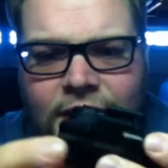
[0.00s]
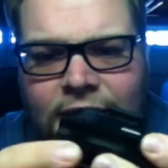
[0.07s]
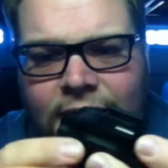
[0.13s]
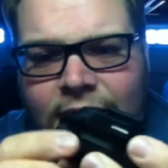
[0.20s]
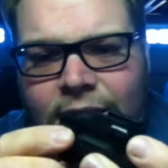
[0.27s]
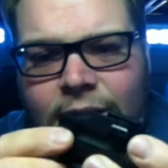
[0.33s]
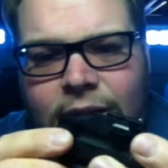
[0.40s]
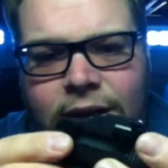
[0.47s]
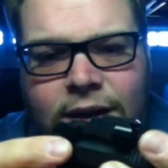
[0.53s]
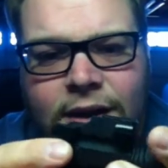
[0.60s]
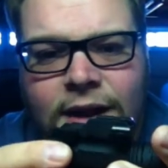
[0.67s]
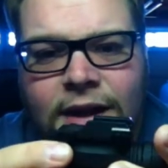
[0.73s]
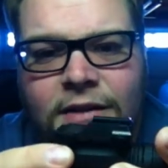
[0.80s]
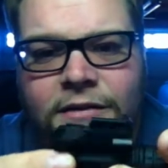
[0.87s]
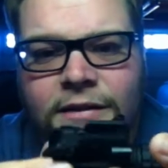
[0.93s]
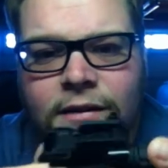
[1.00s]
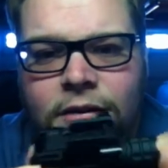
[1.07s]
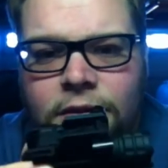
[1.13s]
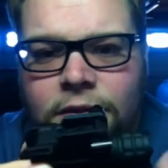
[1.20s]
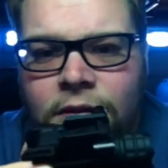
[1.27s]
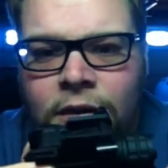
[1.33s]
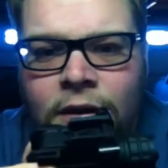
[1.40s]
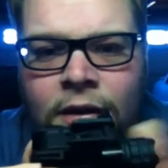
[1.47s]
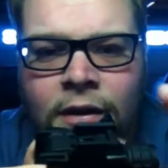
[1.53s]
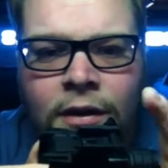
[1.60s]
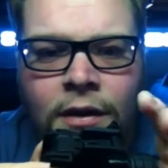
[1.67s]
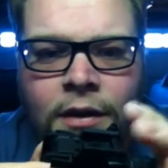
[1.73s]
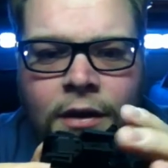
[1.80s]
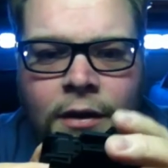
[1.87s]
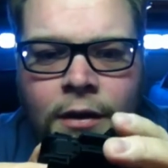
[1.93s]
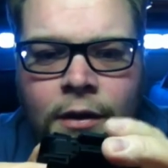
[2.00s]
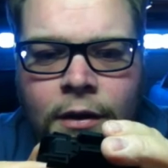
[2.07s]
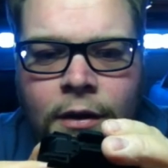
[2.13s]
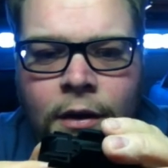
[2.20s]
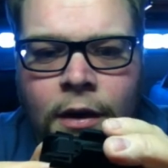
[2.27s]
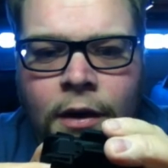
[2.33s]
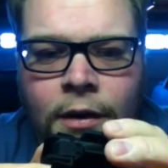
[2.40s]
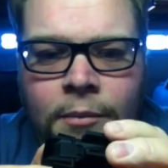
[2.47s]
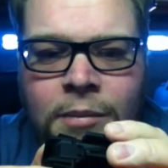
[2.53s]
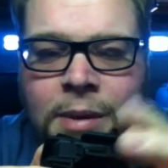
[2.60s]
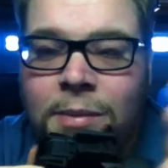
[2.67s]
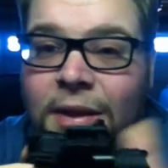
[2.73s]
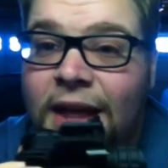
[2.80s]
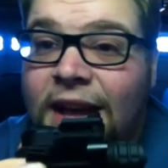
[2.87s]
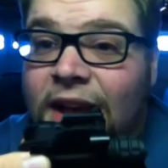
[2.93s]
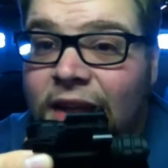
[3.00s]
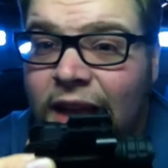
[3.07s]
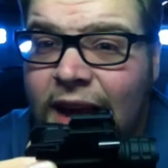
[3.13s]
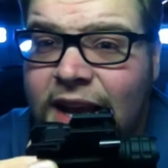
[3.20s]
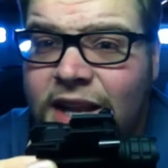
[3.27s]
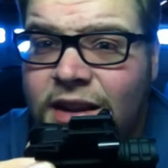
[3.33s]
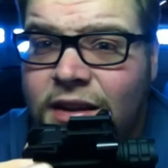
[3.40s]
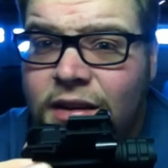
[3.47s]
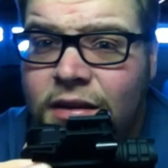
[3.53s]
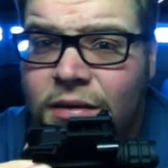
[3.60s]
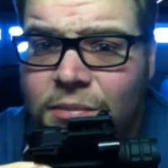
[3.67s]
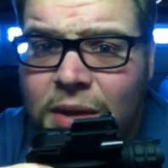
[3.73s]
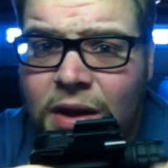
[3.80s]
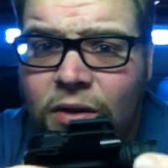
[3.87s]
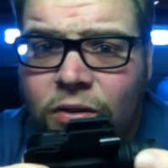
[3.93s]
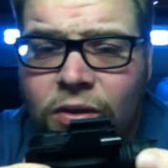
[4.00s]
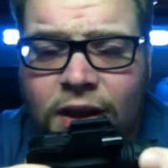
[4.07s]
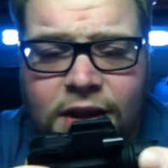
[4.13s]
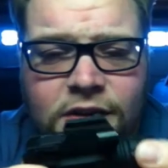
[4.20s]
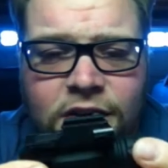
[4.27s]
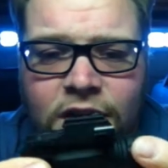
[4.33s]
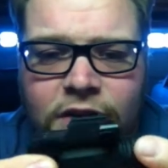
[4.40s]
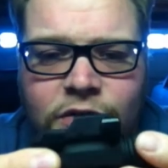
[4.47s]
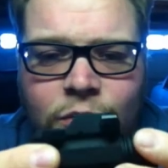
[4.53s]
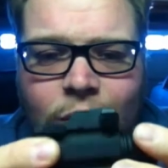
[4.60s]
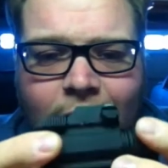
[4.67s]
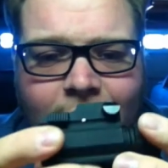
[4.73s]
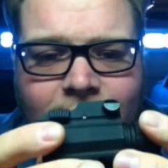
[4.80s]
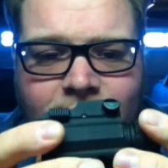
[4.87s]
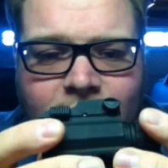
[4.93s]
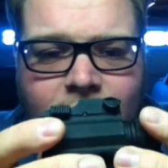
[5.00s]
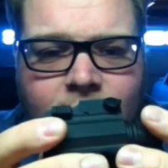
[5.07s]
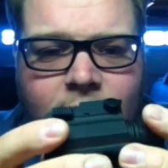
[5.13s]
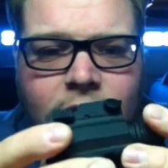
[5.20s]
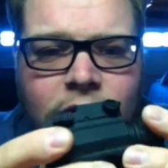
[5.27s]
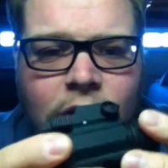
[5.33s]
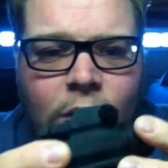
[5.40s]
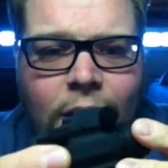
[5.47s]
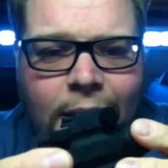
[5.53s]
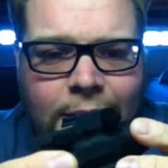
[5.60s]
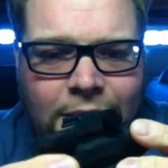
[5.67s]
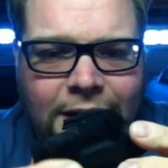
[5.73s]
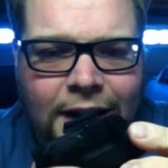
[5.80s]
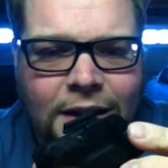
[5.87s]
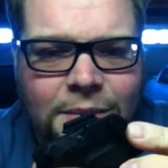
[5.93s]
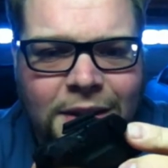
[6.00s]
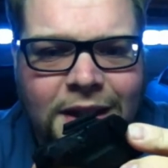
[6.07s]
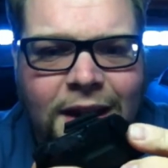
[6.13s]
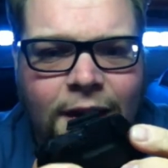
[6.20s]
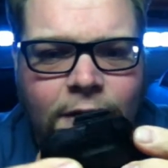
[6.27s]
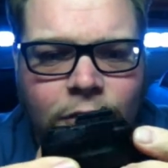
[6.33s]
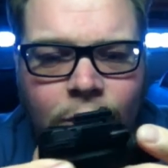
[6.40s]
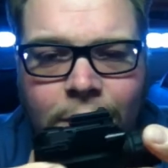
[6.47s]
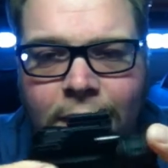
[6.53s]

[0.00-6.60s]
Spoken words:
It kind of feels maybe like a light metal, not too heavy, so I would kind of be careful.